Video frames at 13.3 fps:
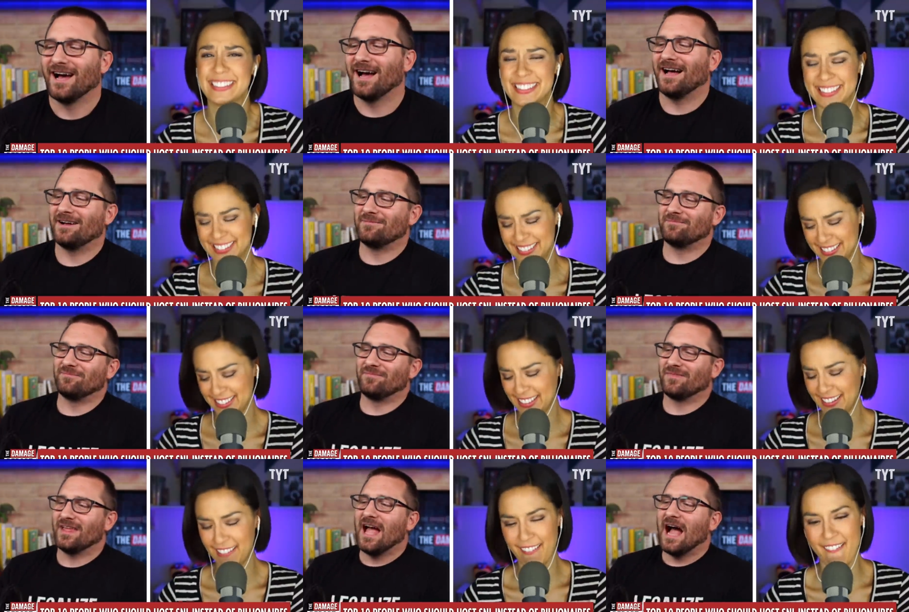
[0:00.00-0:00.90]

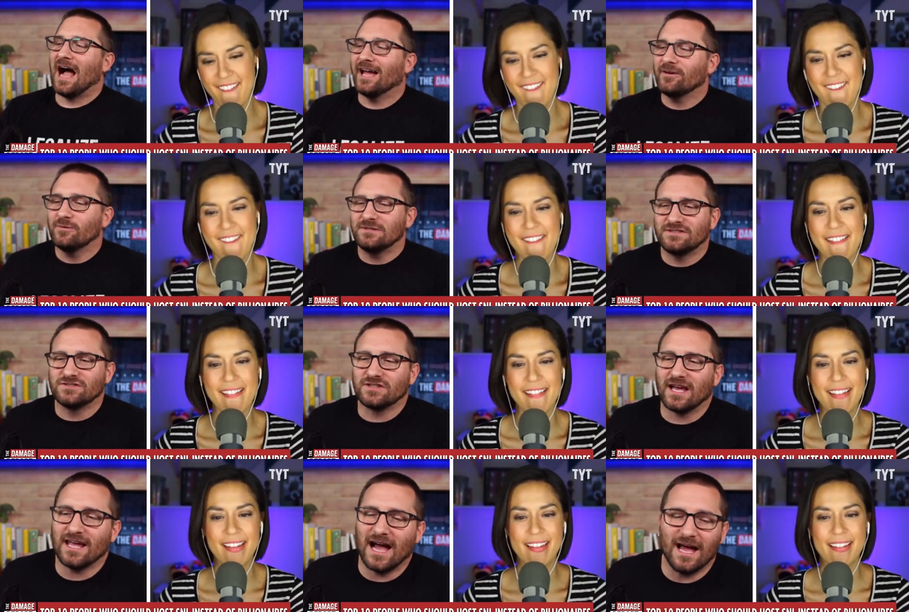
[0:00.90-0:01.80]
Speaker 1: um I would
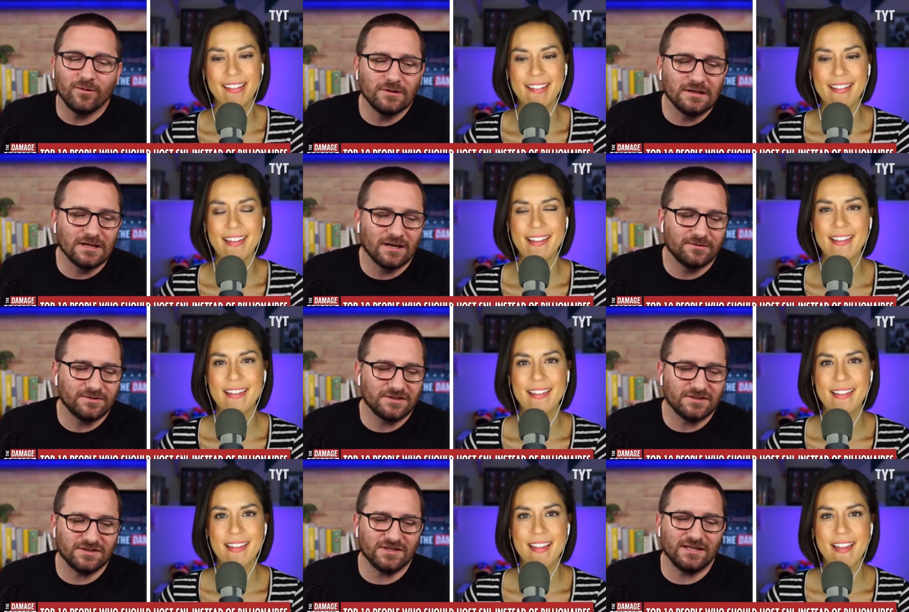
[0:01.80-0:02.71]
say I would love
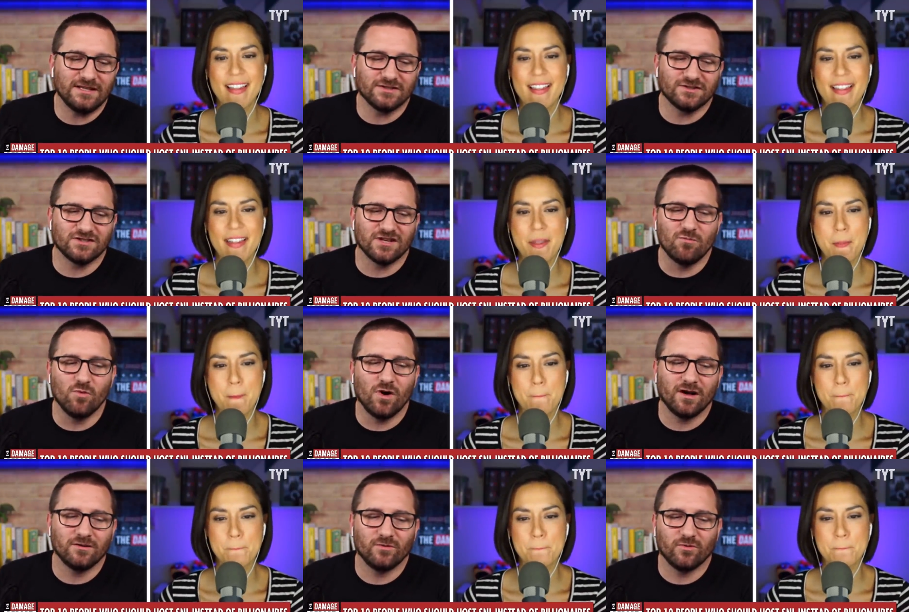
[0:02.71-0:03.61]
to see
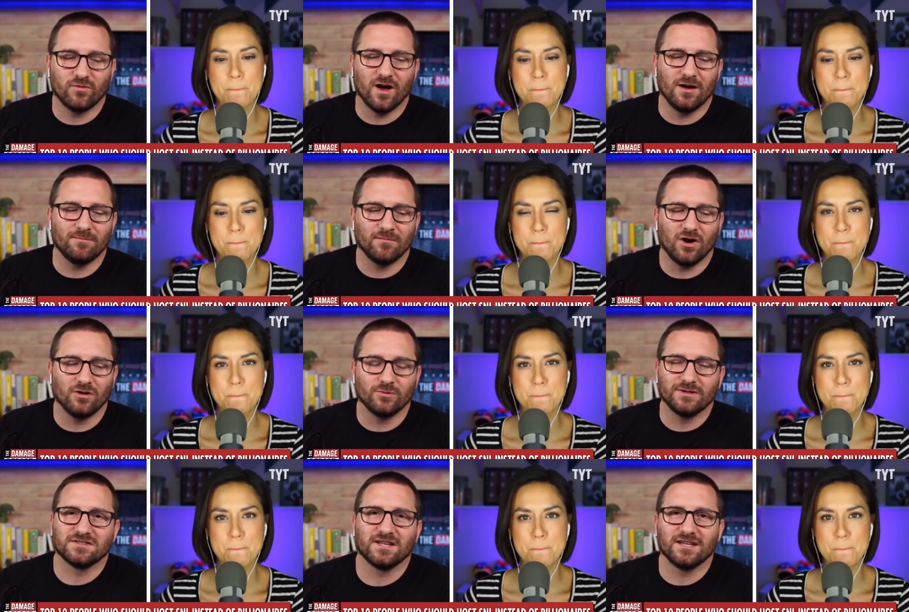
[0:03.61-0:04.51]
someone from
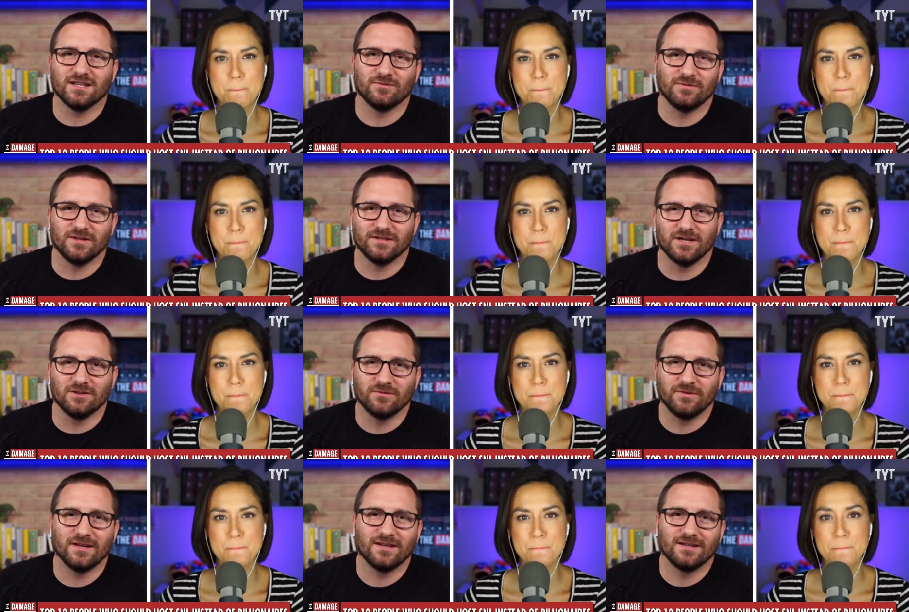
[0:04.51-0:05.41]
Always Sunny in
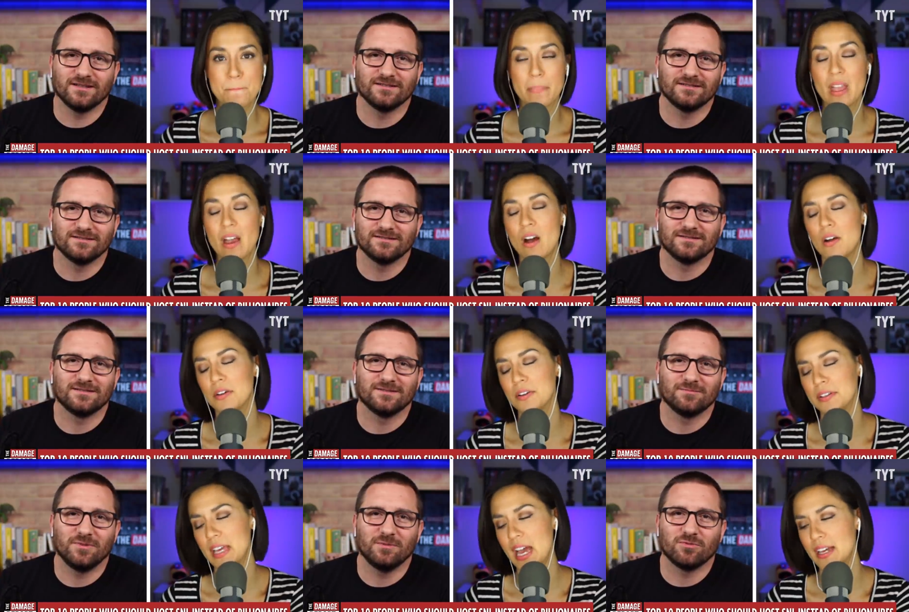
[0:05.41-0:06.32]
Philadelphia oh,
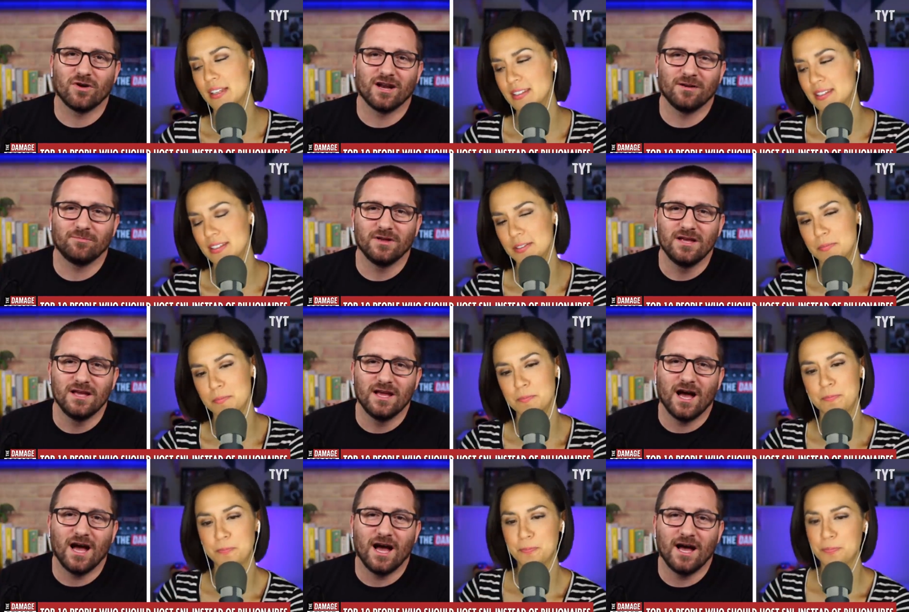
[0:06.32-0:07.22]
be brought up.
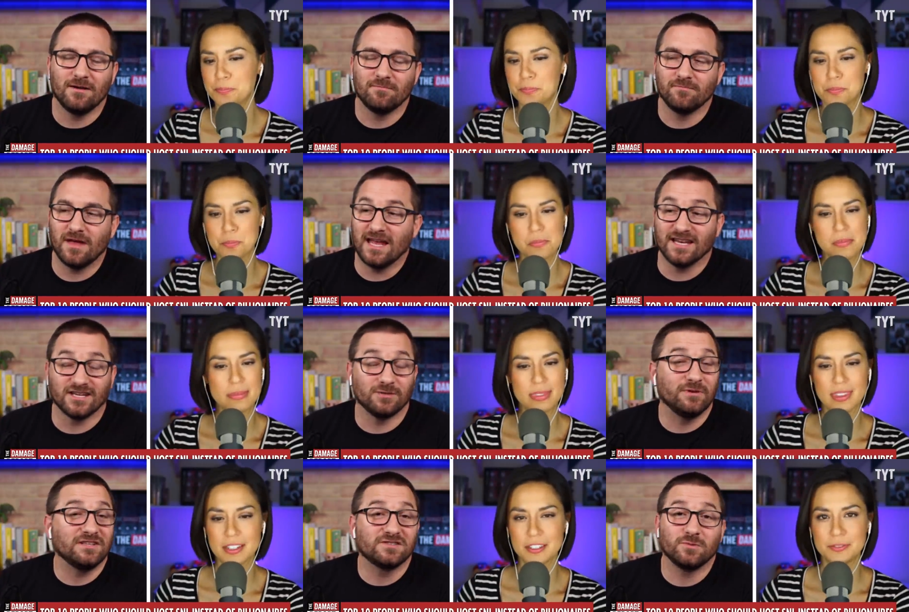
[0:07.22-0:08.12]
Um, and it
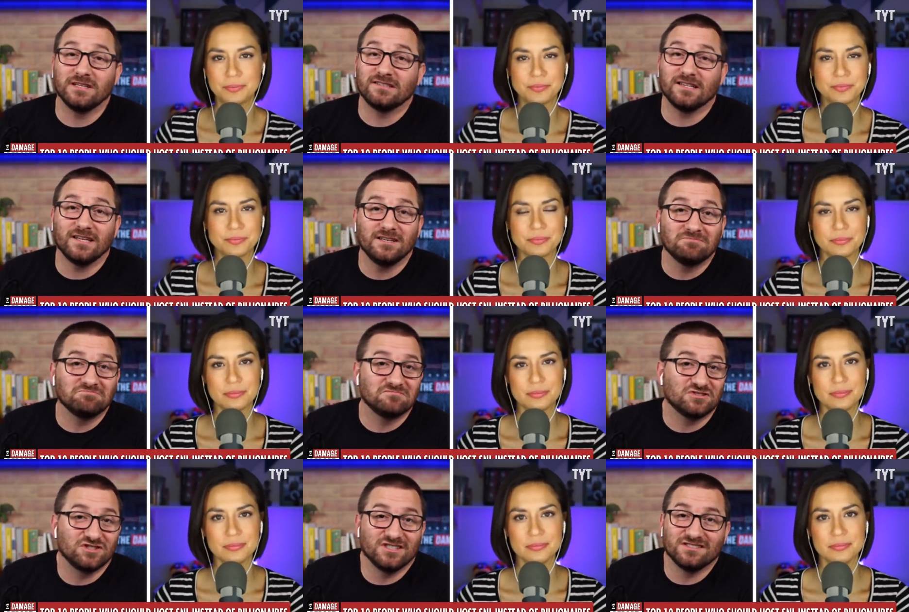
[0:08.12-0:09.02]
could be Sweet Dee.
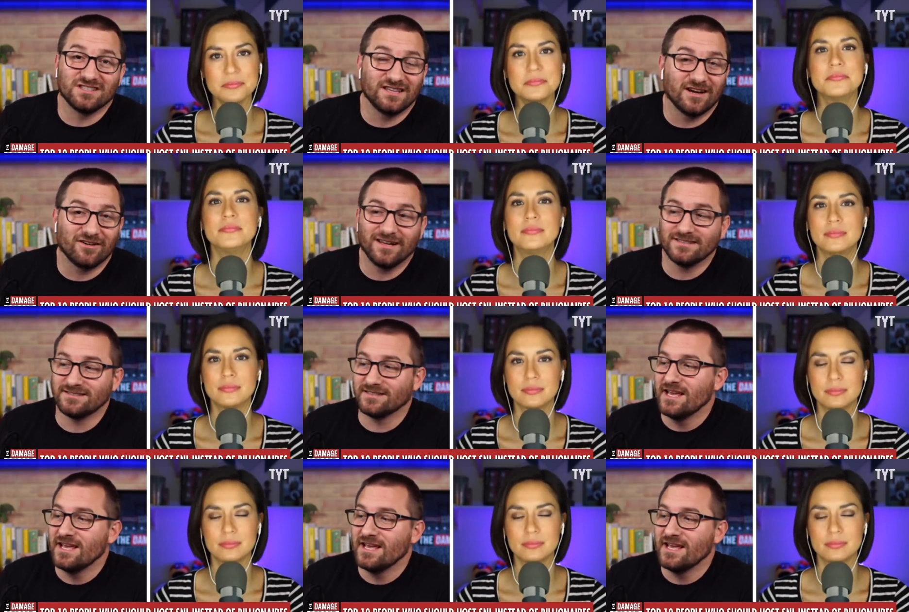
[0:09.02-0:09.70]
She's hilarious.